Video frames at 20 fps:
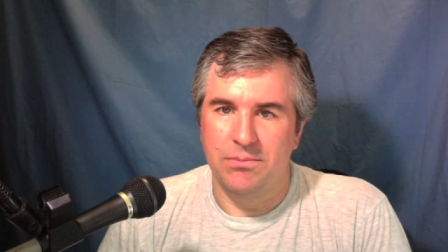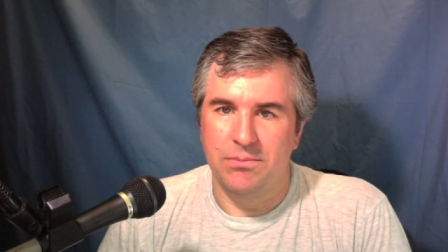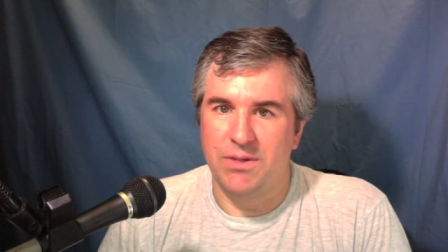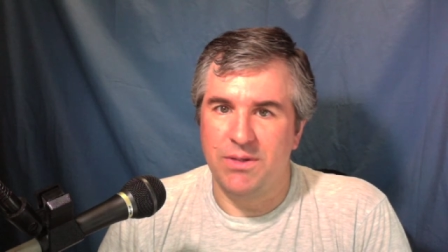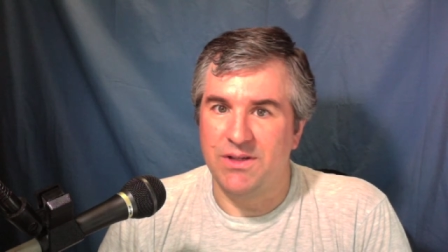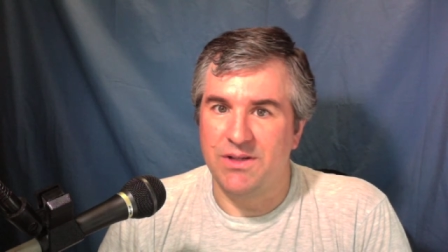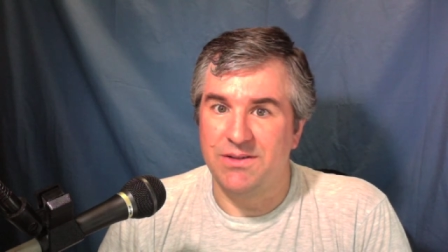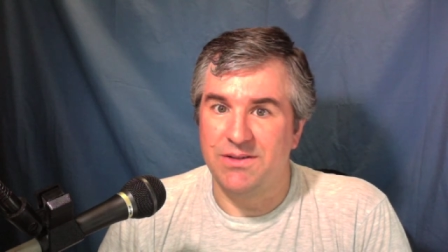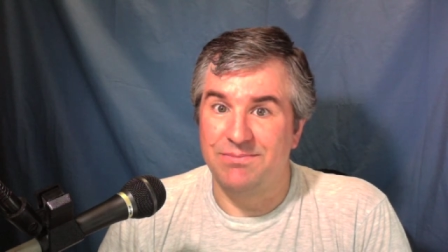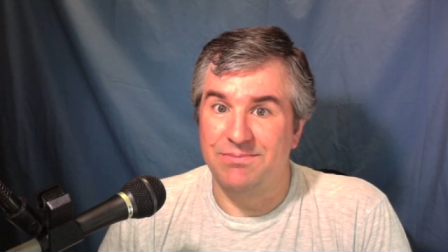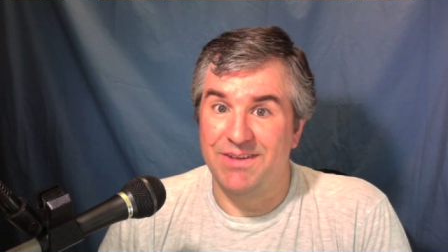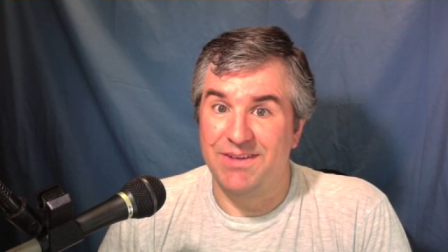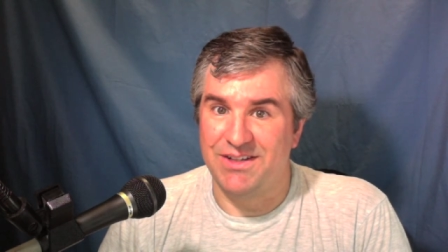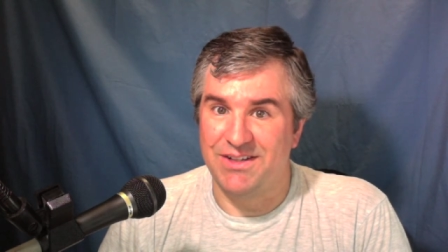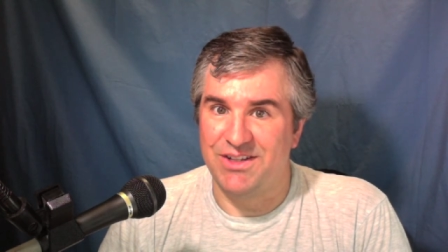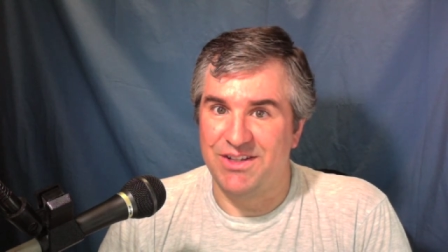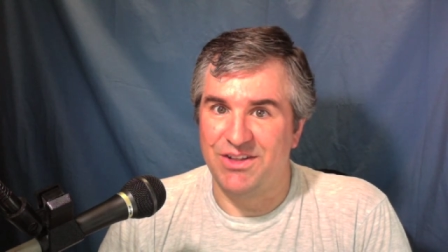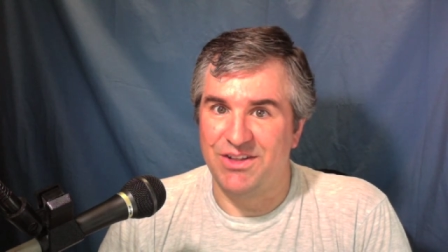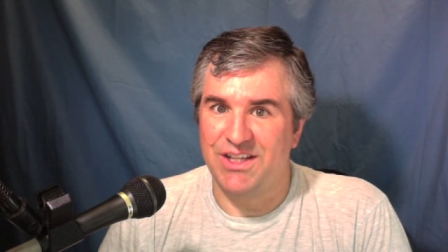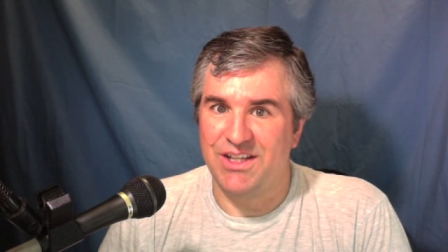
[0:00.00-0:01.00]
But
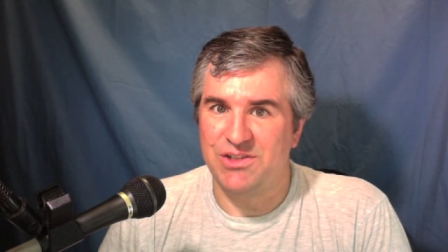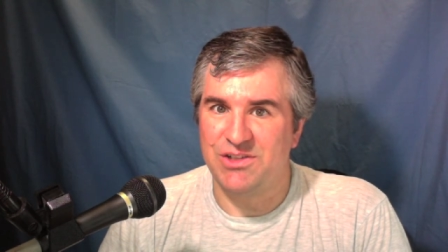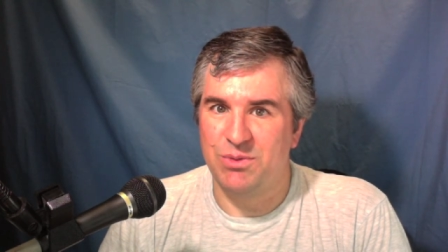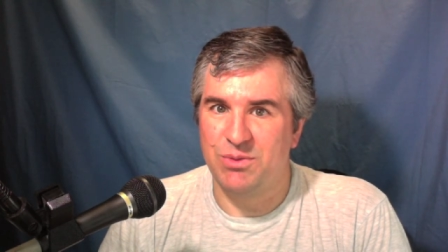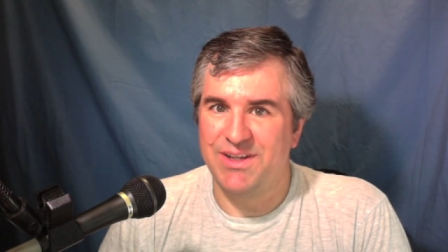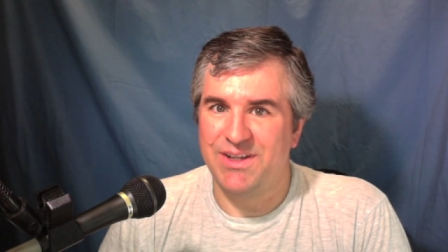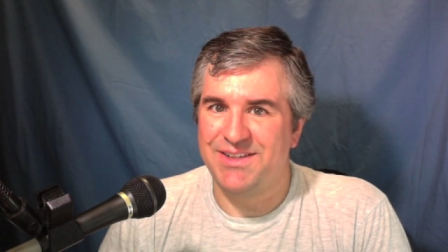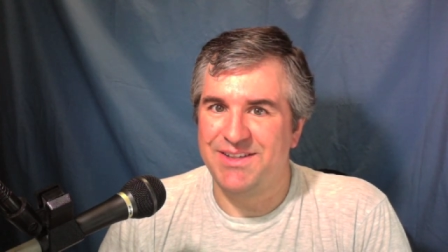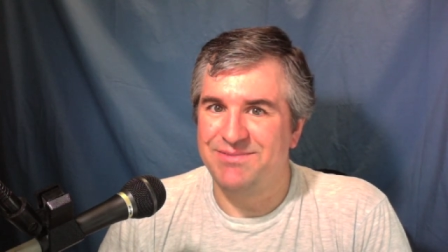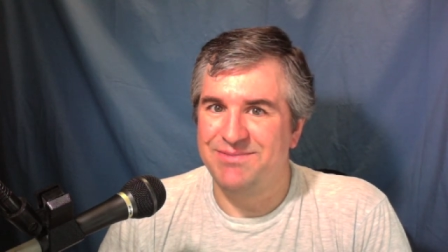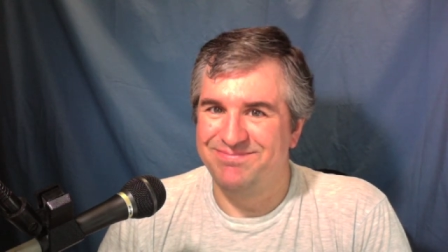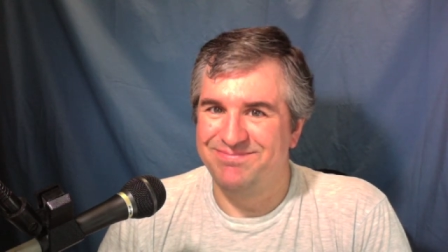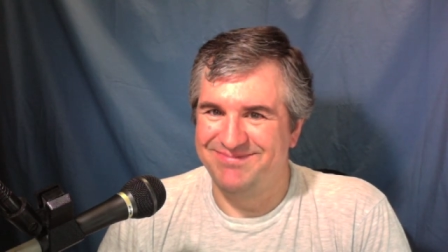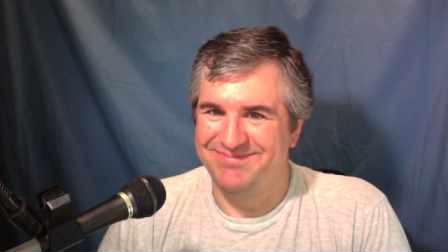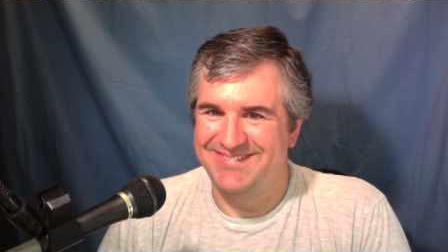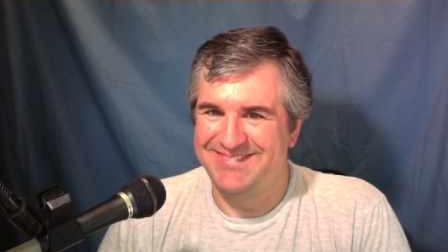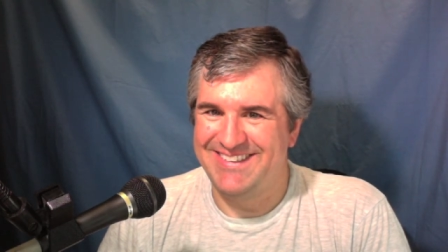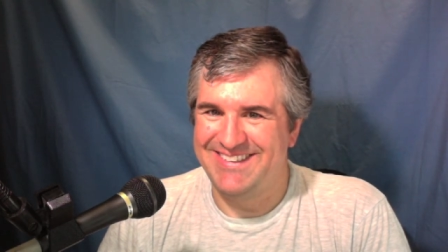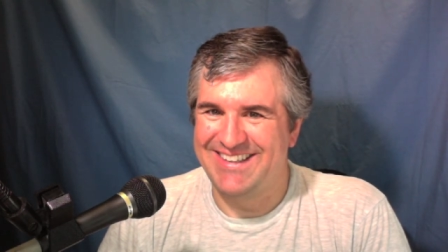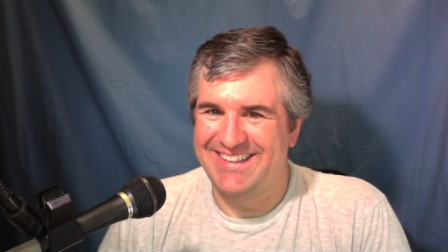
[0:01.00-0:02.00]
until next week,
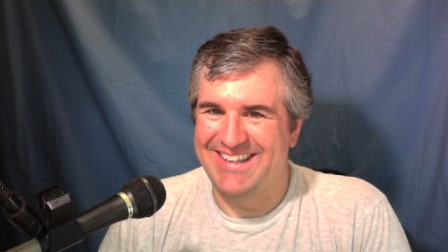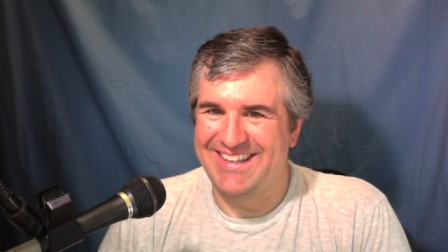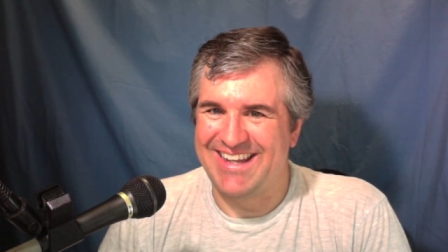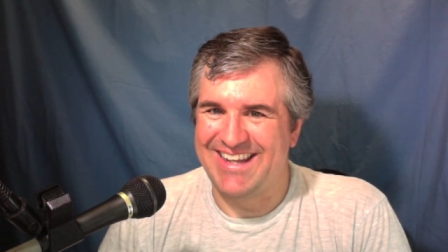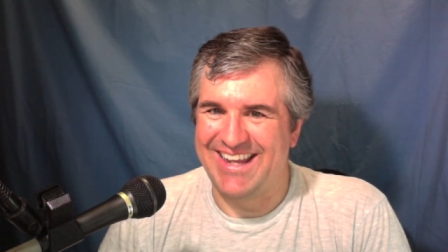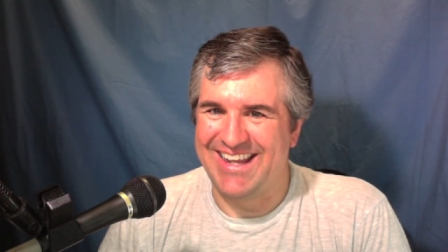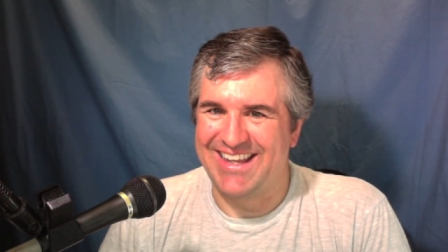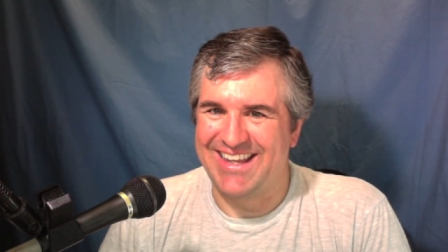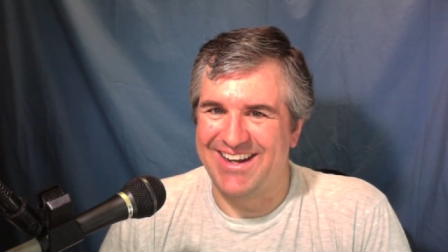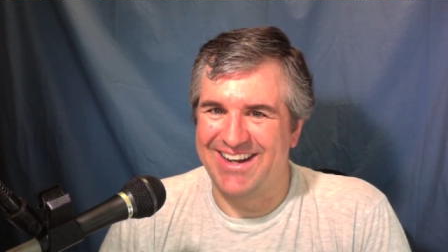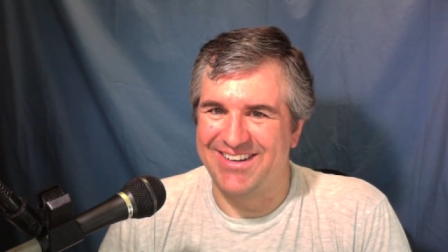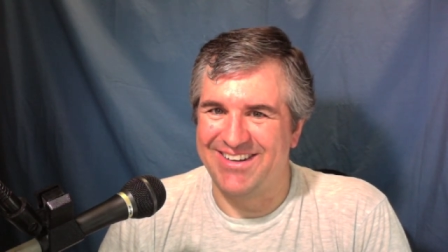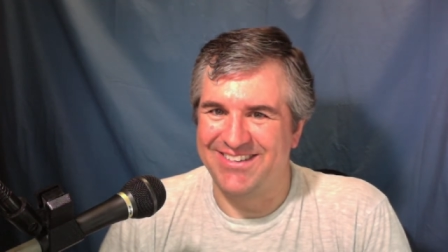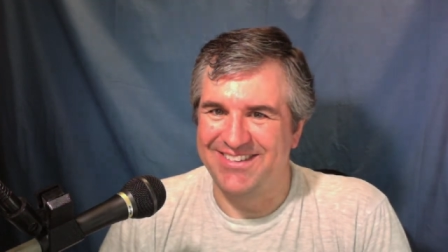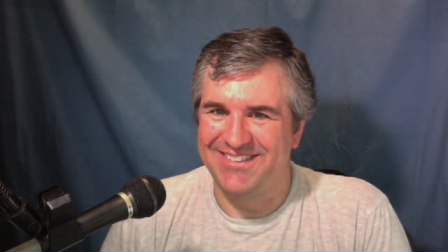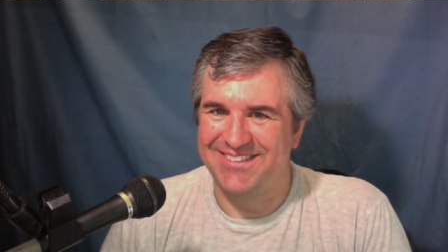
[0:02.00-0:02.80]
take care.